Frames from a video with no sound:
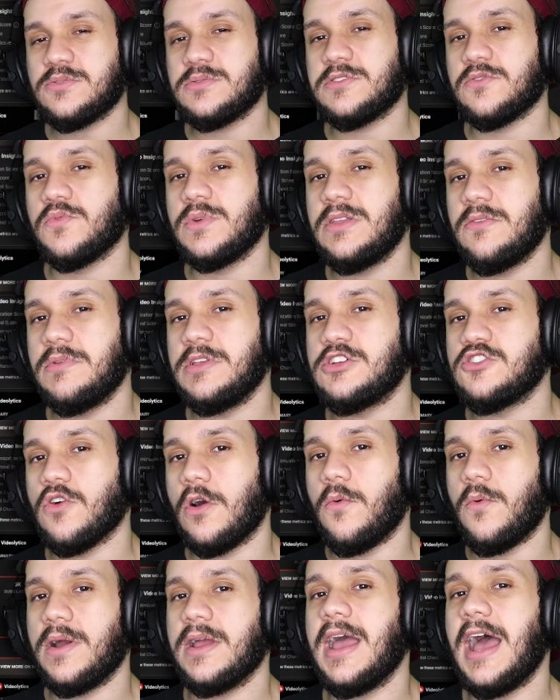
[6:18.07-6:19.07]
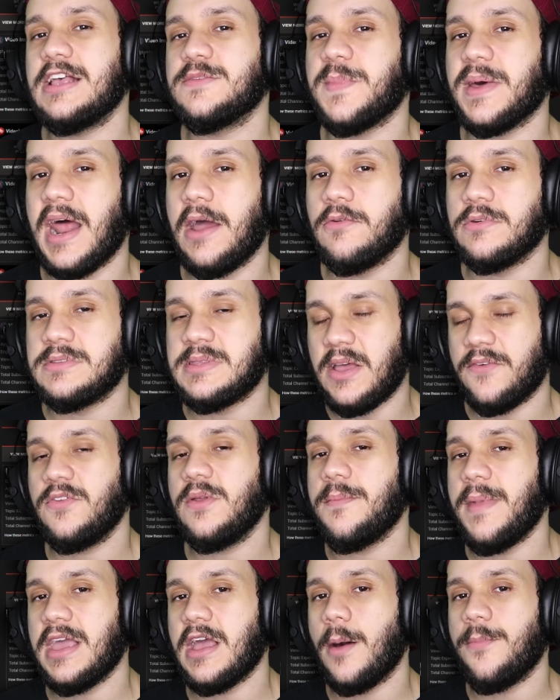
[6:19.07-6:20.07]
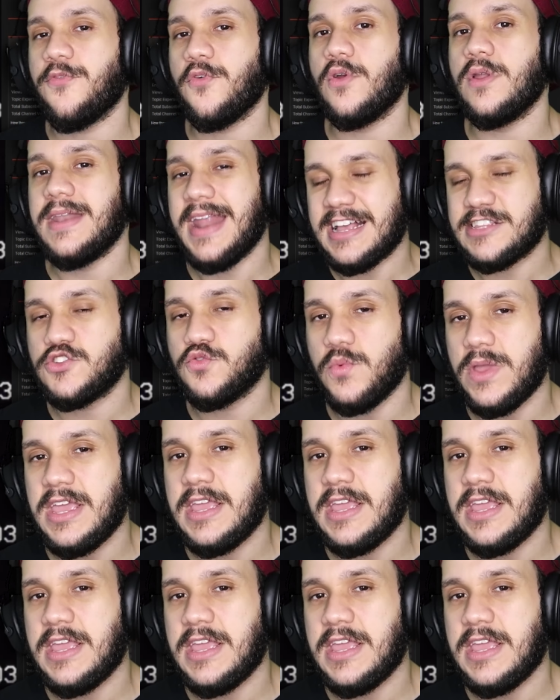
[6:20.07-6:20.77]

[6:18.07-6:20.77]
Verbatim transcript: a really, really short one, guys, but I will definitely make up for it next week.